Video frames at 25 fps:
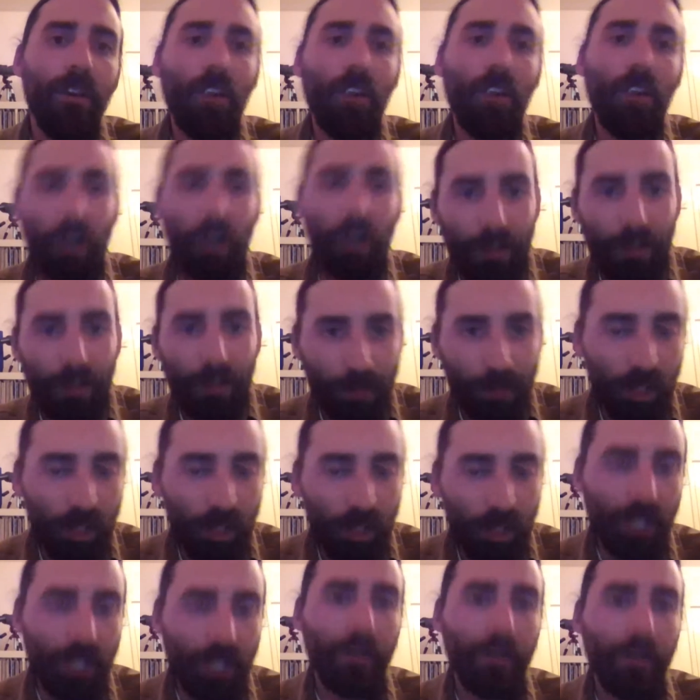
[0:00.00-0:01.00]
Currents
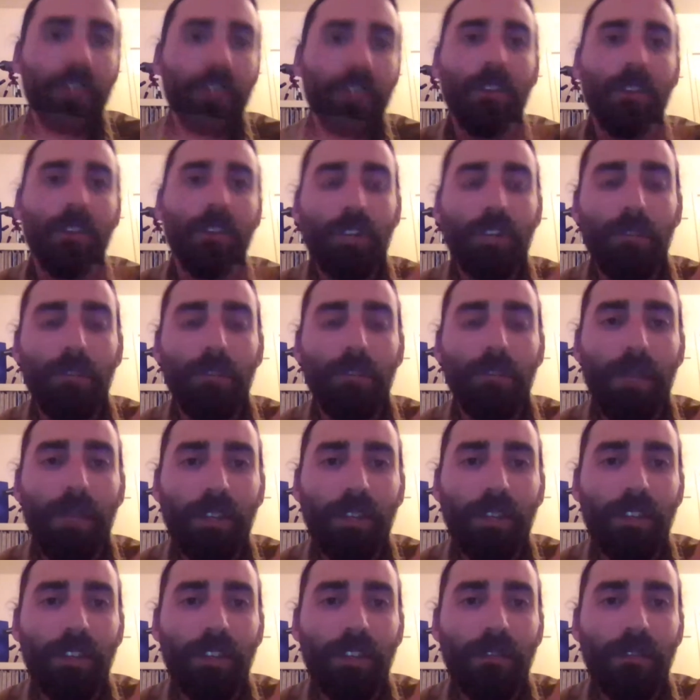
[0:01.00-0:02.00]
push it against Ocean
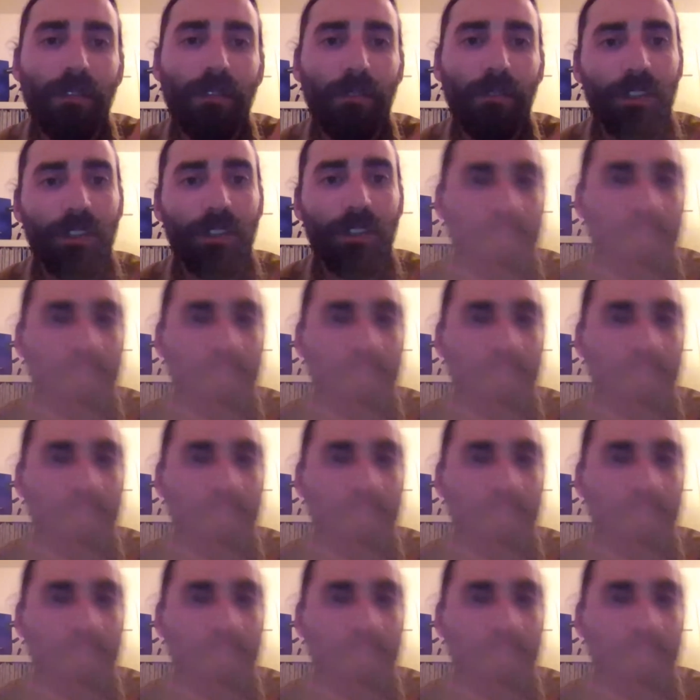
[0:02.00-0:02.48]
Beach, which is